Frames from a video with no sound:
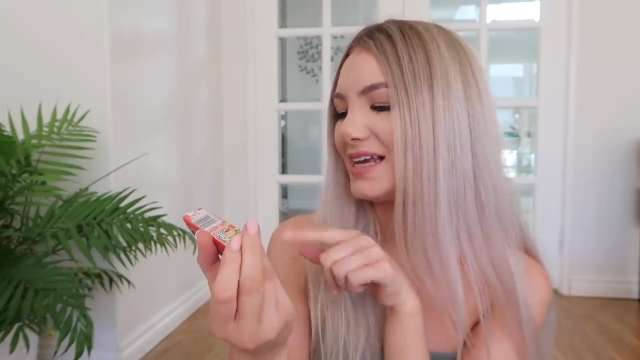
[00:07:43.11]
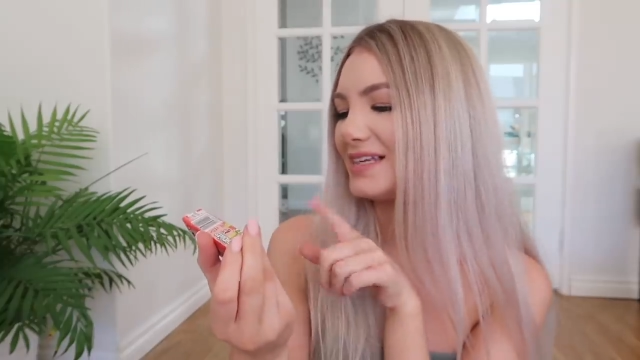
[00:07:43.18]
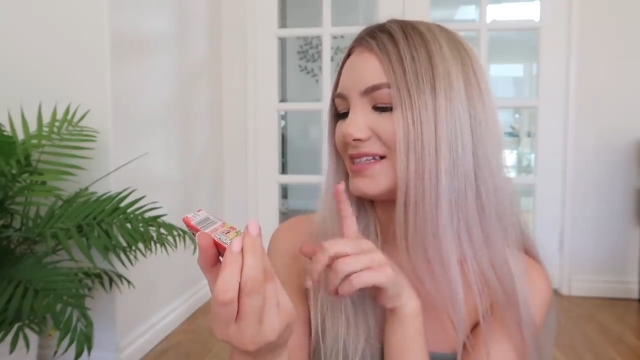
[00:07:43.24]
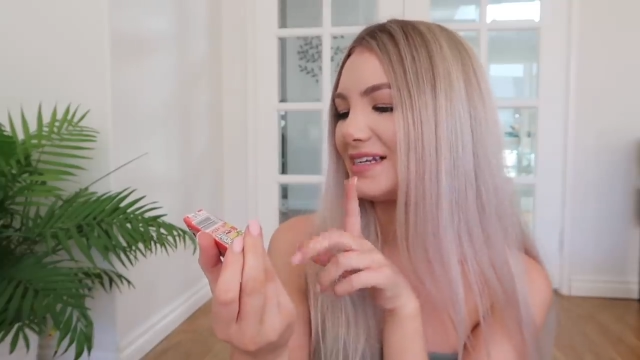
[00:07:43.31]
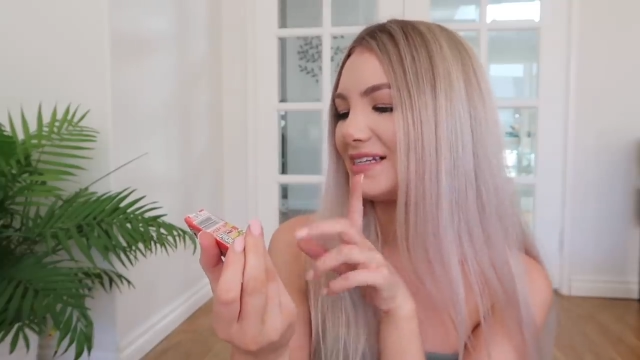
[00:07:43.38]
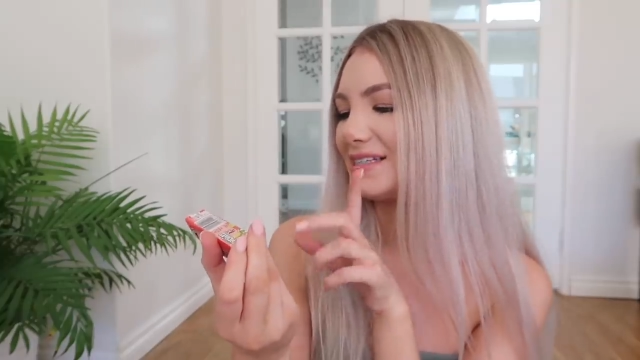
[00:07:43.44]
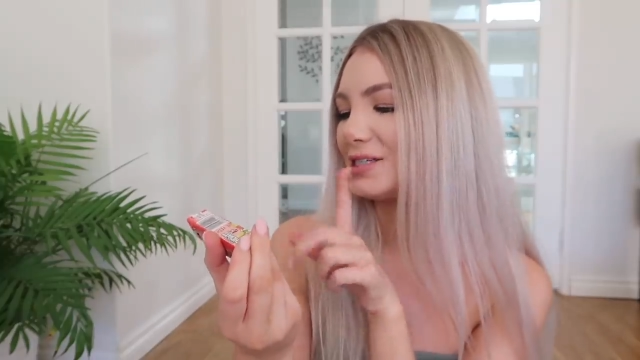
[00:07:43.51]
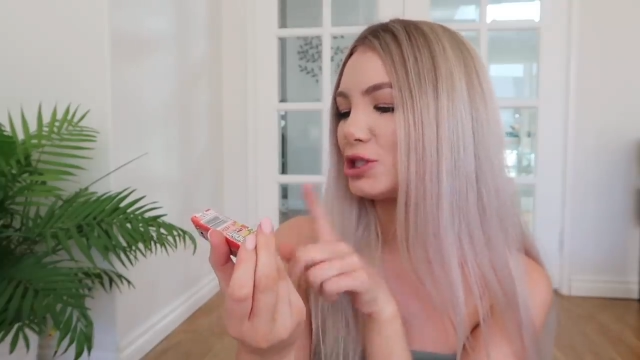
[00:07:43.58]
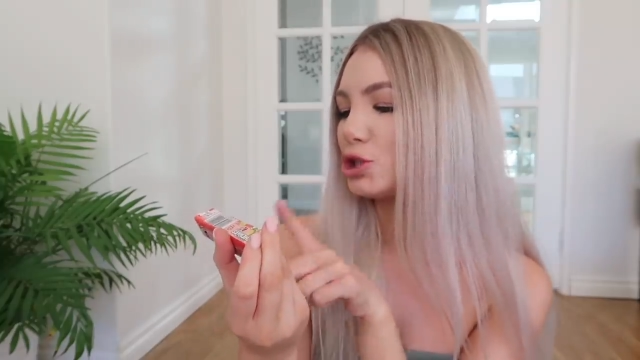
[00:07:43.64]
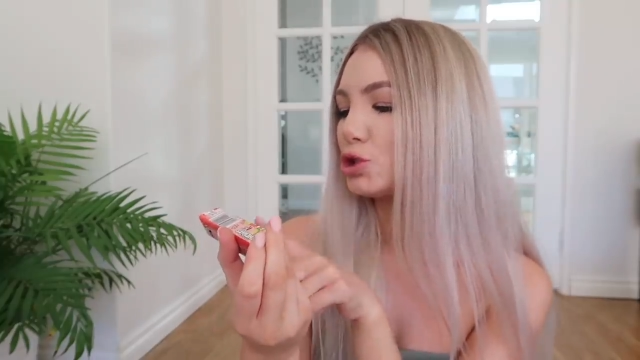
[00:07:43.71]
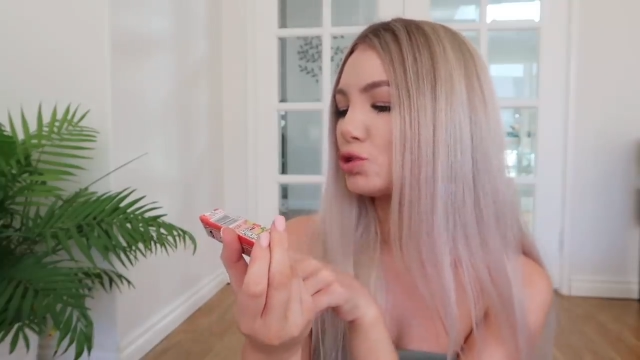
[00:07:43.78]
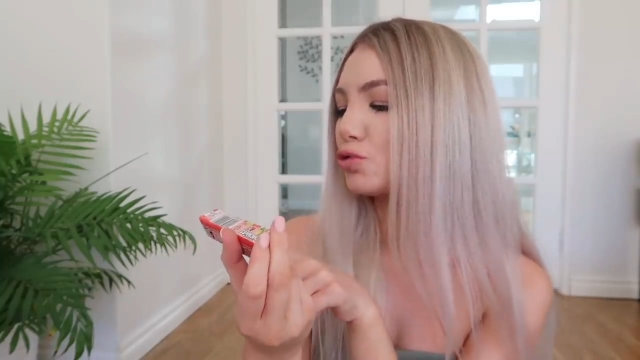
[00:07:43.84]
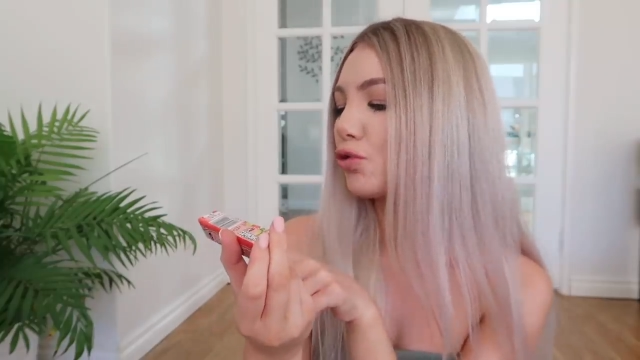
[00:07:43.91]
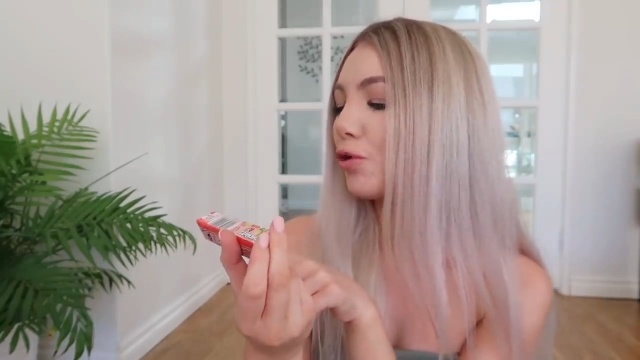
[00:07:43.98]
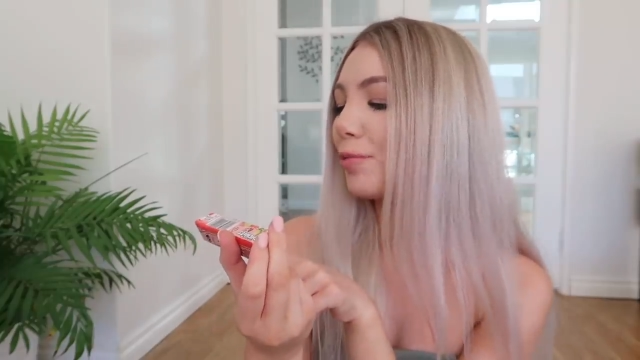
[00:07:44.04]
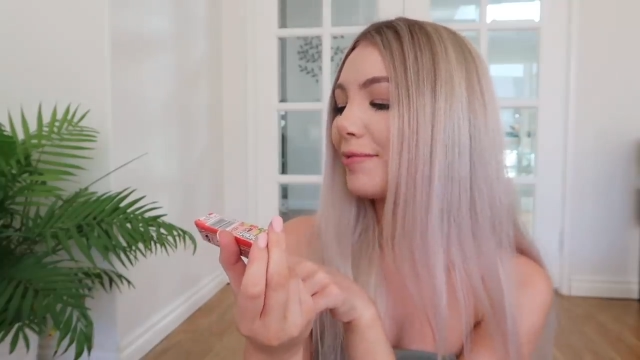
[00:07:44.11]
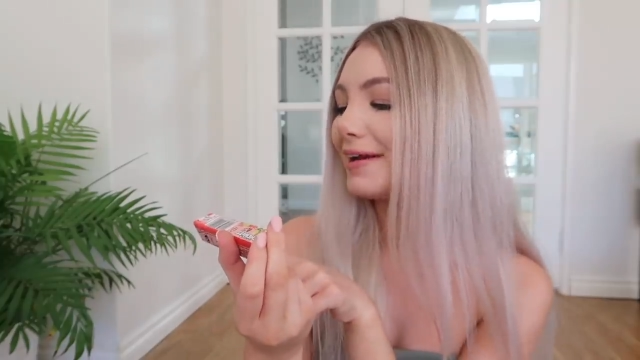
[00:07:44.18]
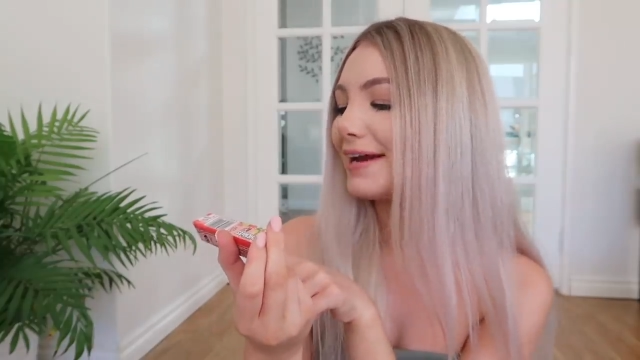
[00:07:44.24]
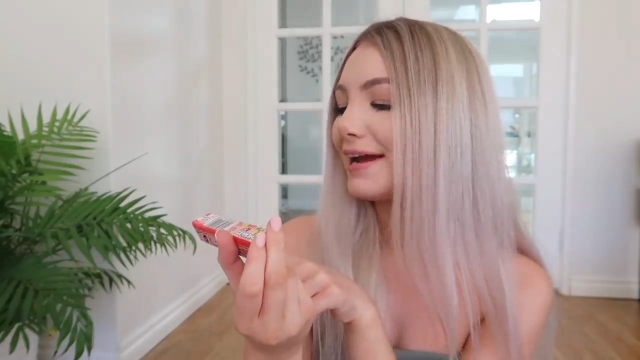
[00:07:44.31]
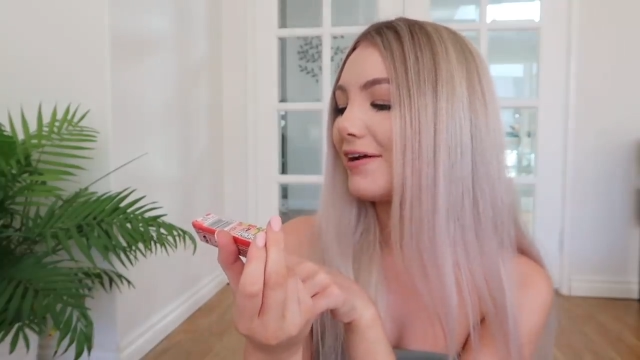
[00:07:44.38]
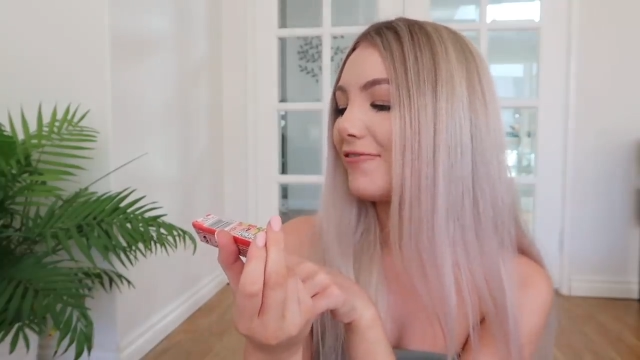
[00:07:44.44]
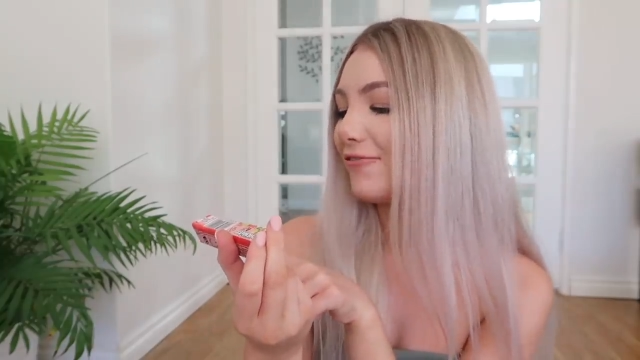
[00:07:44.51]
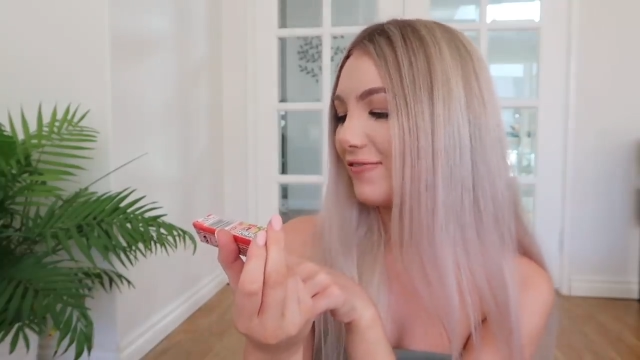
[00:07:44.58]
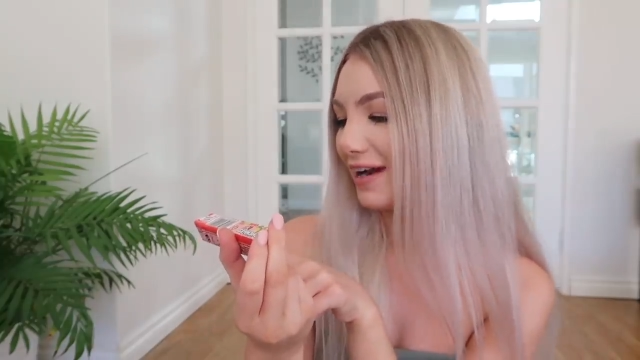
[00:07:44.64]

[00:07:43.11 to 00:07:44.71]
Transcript: says it's a strawberry